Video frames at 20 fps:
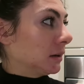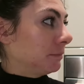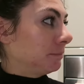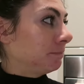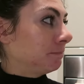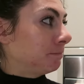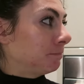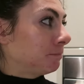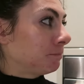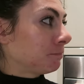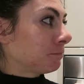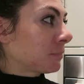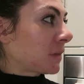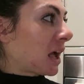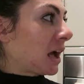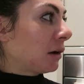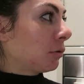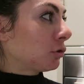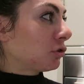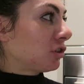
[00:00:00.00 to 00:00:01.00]

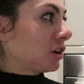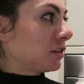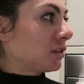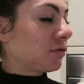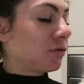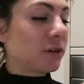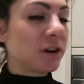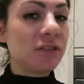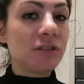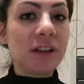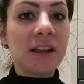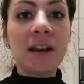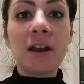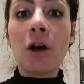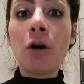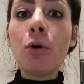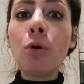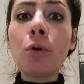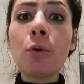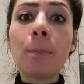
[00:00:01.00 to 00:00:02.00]
I will check the fridge
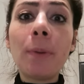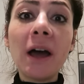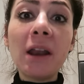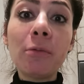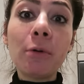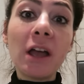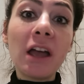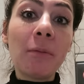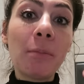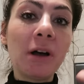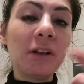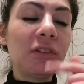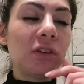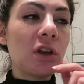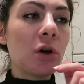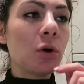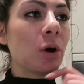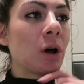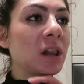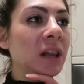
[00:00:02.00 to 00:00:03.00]
later. Oh, by the way, about
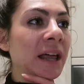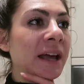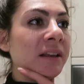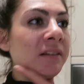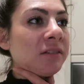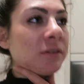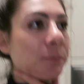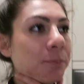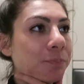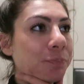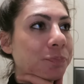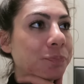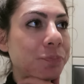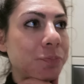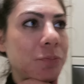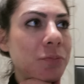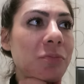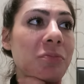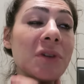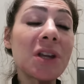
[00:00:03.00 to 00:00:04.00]
the yoga class.
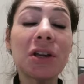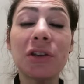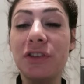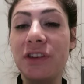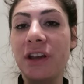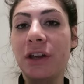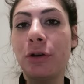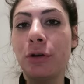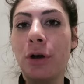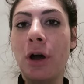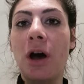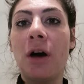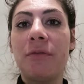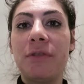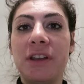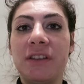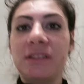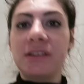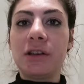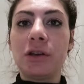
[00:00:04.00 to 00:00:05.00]
because I
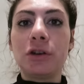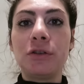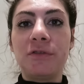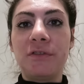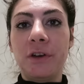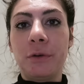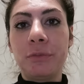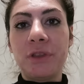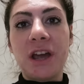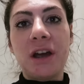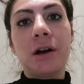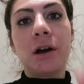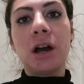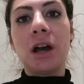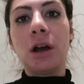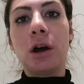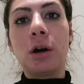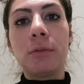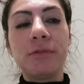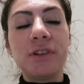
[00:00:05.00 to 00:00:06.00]
obviously couldn't film there,
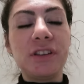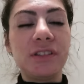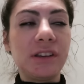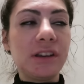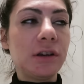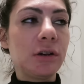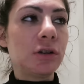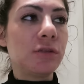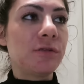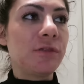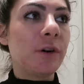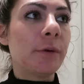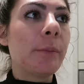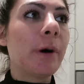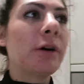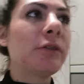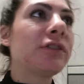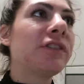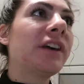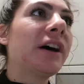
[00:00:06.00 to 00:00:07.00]
I obviously couldn't film
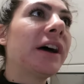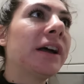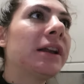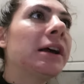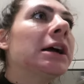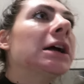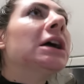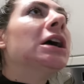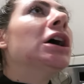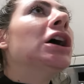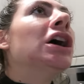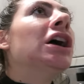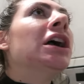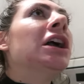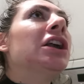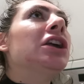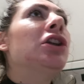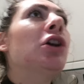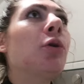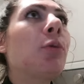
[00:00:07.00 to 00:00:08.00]
outside.
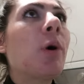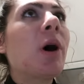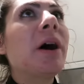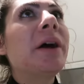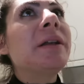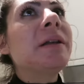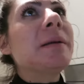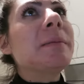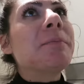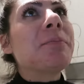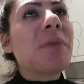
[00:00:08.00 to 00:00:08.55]
You know what?